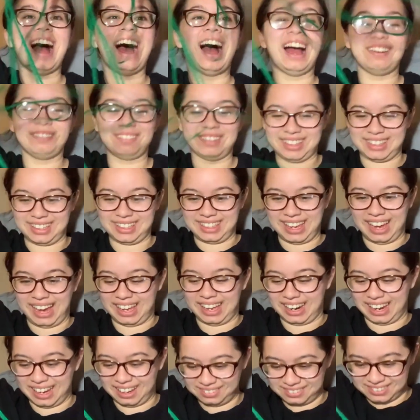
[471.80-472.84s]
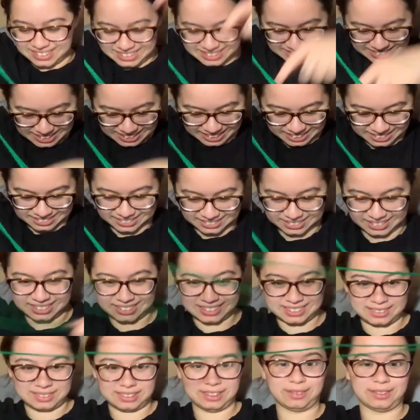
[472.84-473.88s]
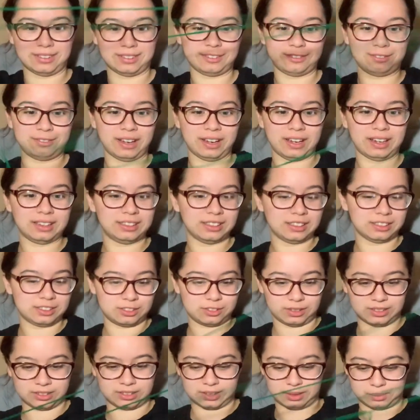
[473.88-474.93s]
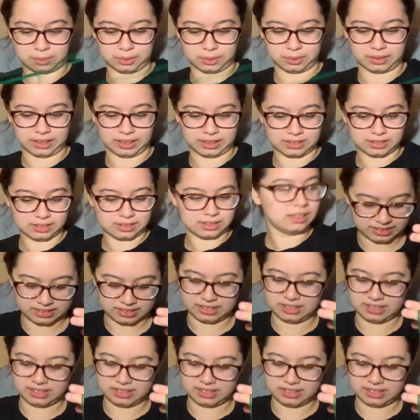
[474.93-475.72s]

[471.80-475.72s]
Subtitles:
I'm like a cat. I have to detangle this in order to find the strings on both ends.